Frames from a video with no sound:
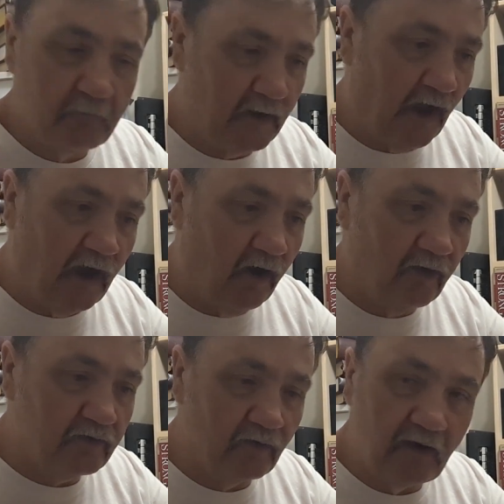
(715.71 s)
But I
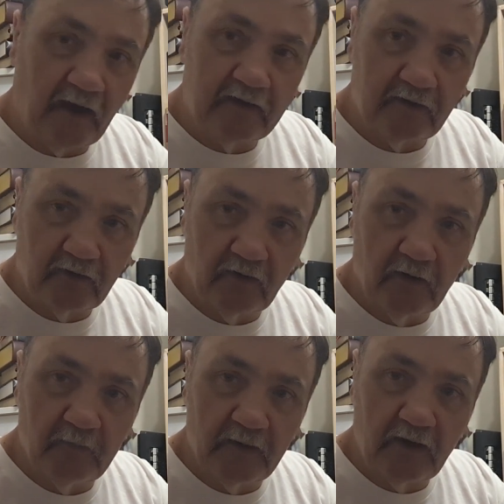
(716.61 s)
also like to do
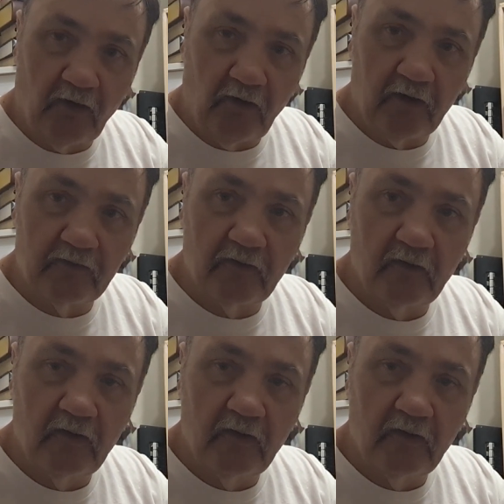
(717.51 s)
it because